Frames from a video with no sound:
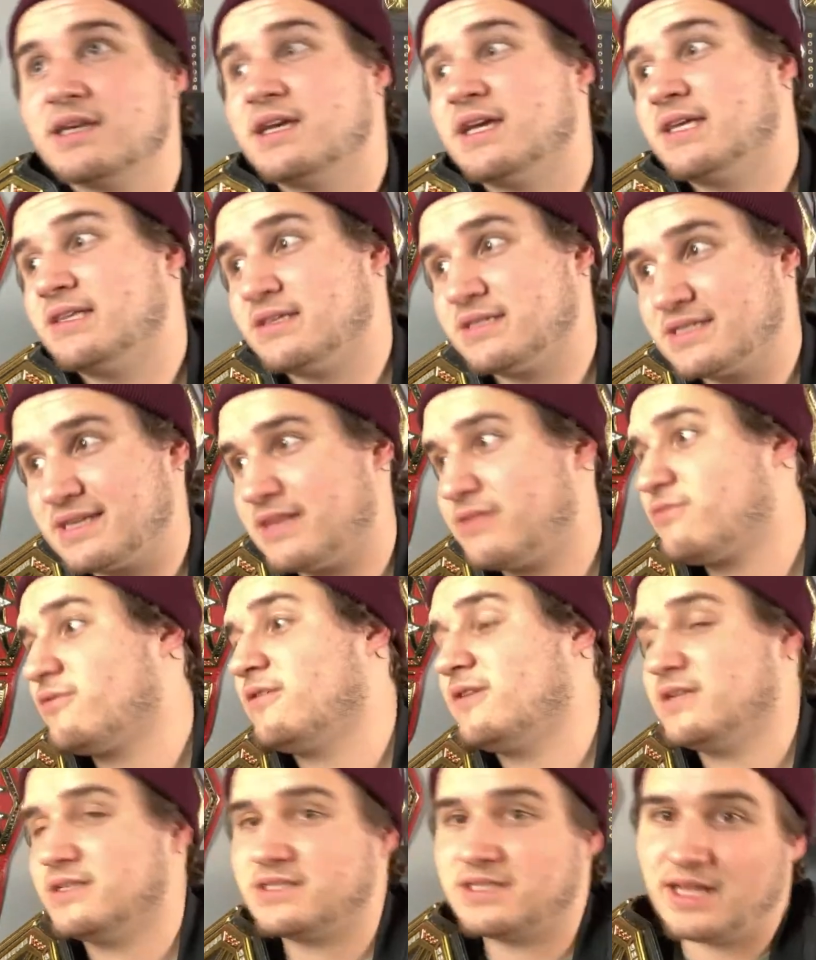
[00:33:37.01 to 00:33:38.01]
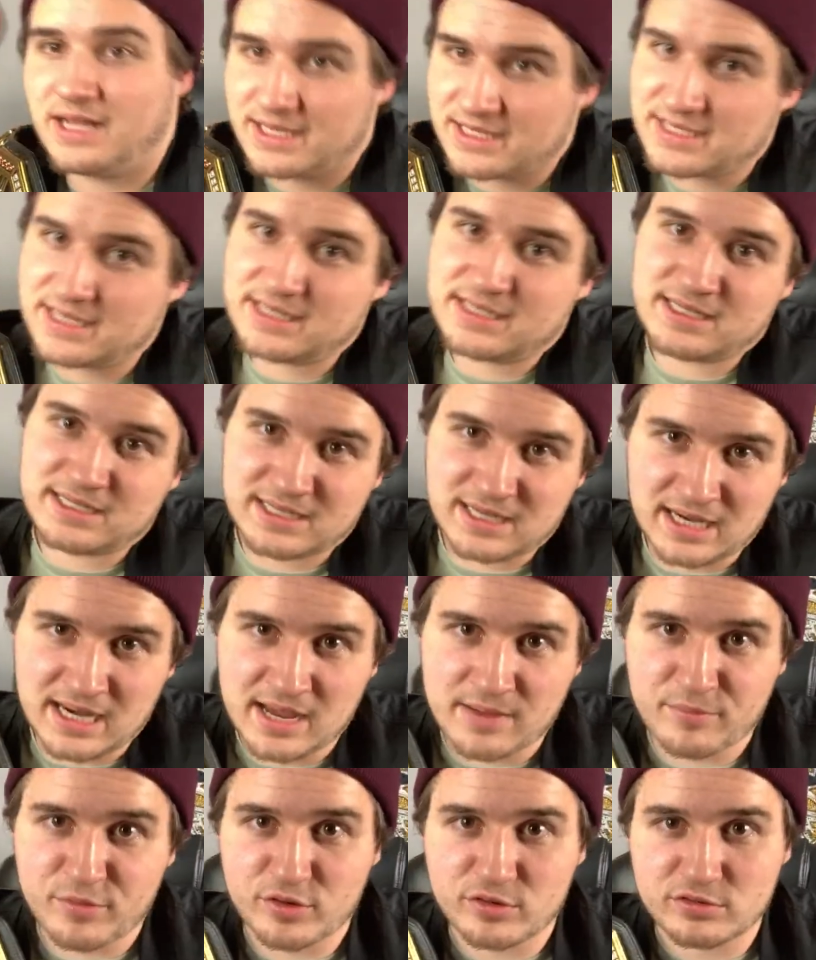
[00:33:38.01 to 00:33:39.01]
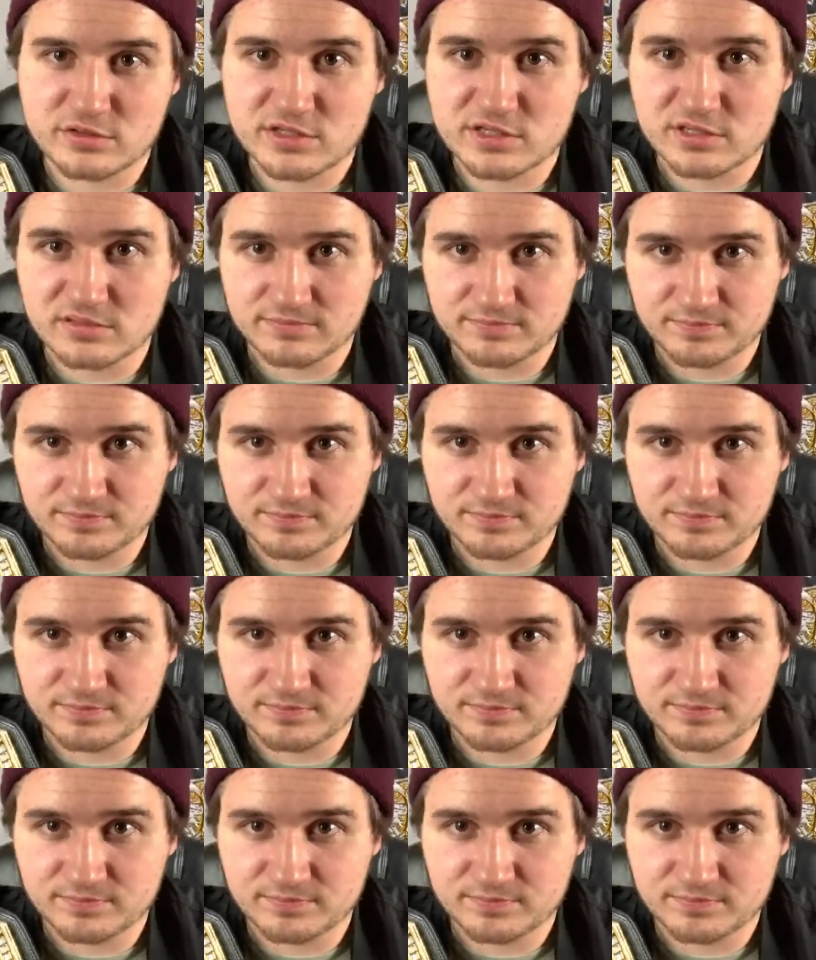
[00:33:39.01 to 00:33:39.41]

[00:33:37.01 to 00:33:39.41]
and then Seth Rollins lost it to Dean Ambrose.